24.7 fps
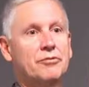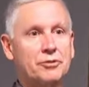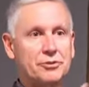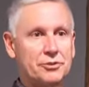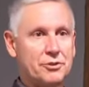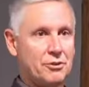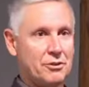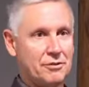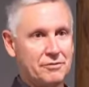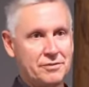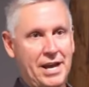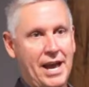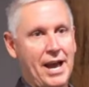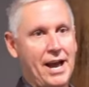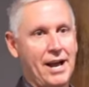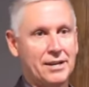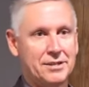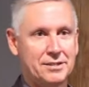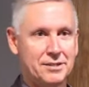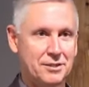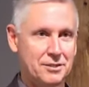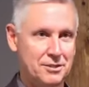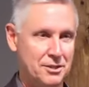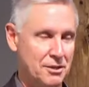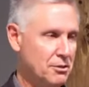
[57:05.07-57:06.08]
sort of
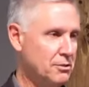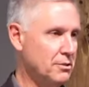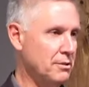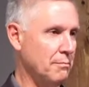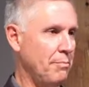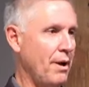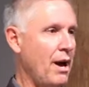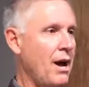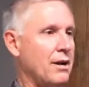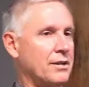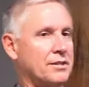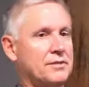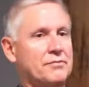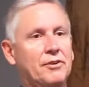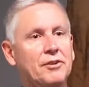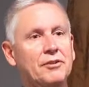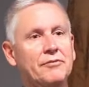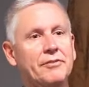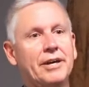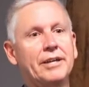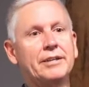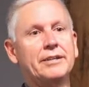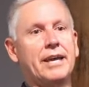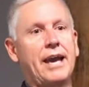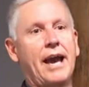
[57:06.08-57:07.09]
tasks. Here's a box full of
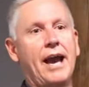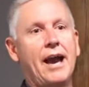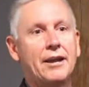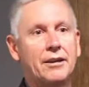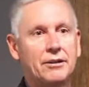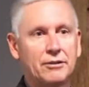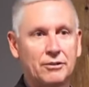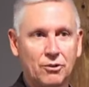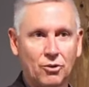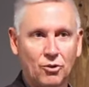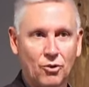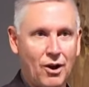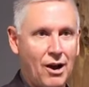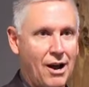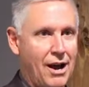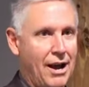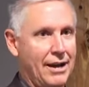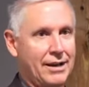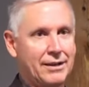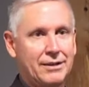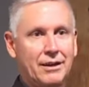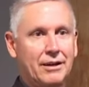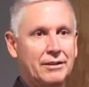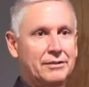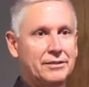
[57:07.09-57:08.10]

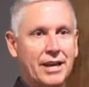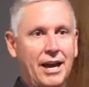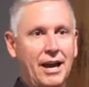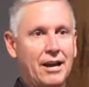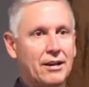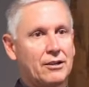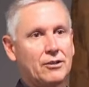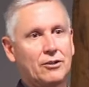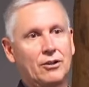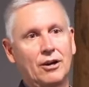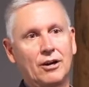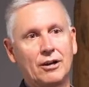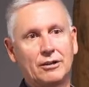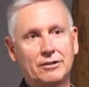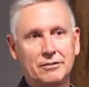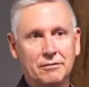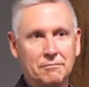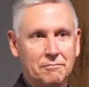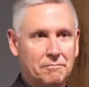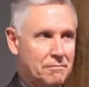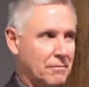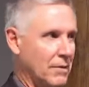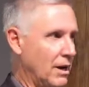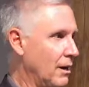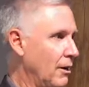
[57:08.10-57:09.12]
uncategorized,
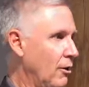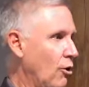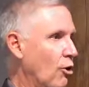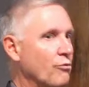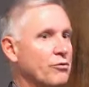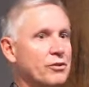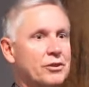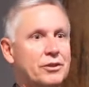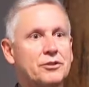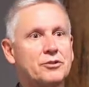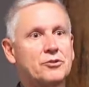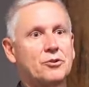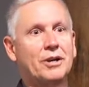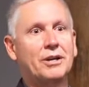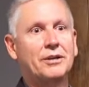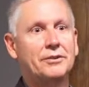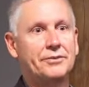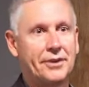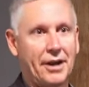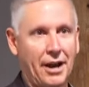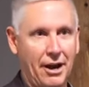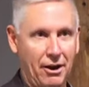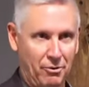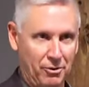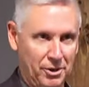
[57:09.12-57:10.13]
uncataloged uh, Overland Trail
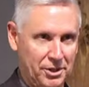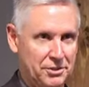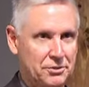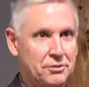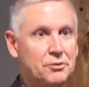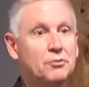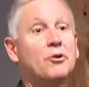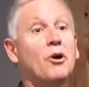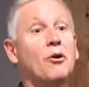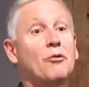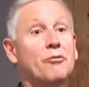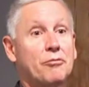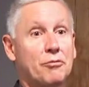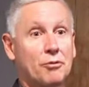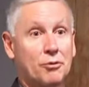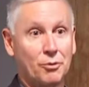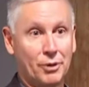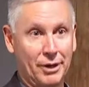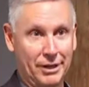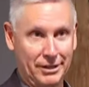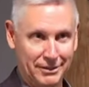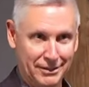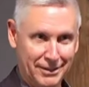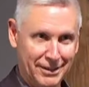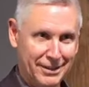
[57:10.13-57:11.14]
diaries. You go through
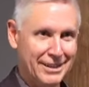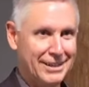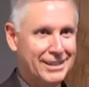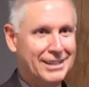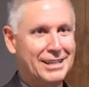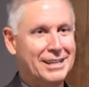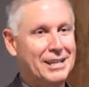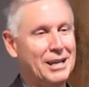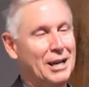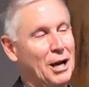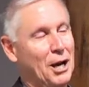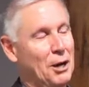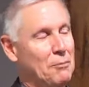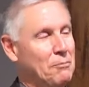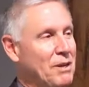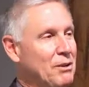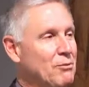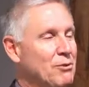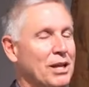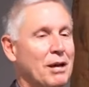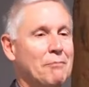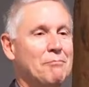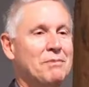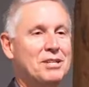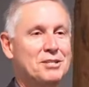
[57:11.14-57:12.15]
it. Um, he would
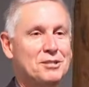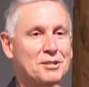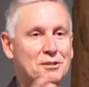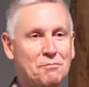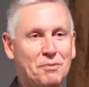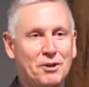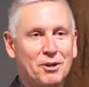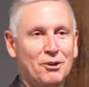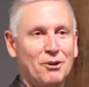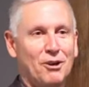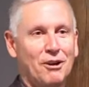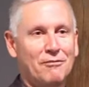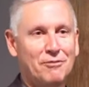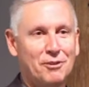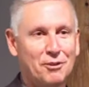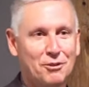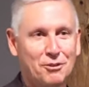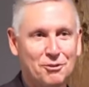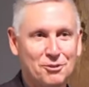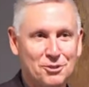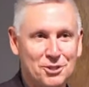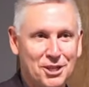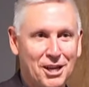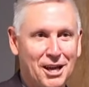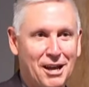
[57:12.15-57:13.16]
let me disappear every
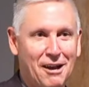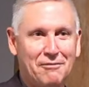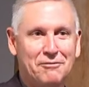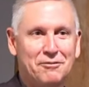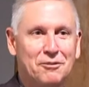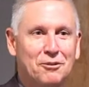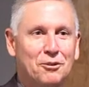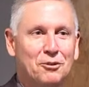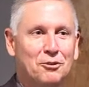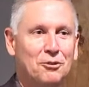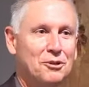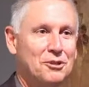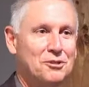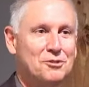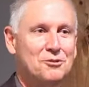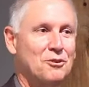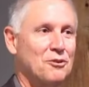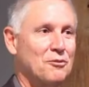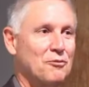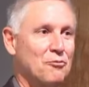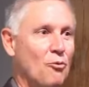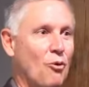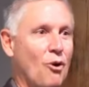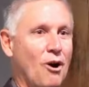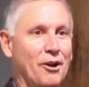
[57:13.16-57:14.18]
Thursday afternoon and sort
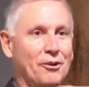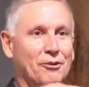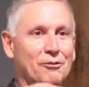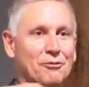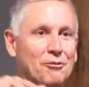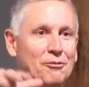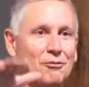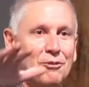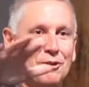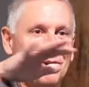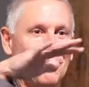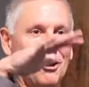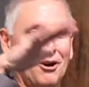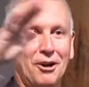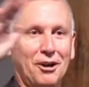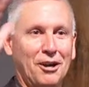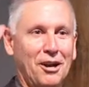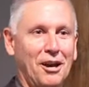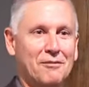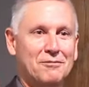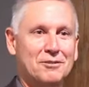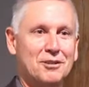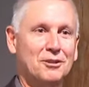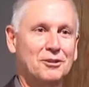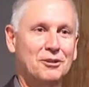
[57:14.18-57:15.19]
of wander through the
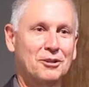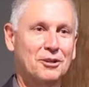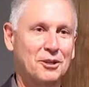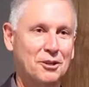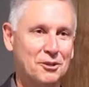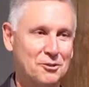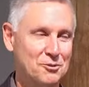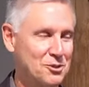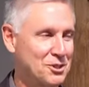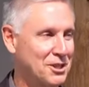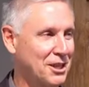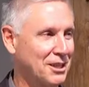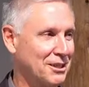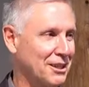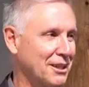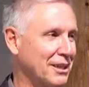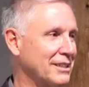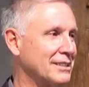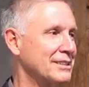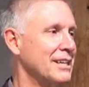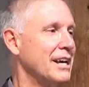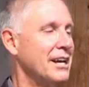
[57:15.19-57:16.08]
archives and look at interesting things.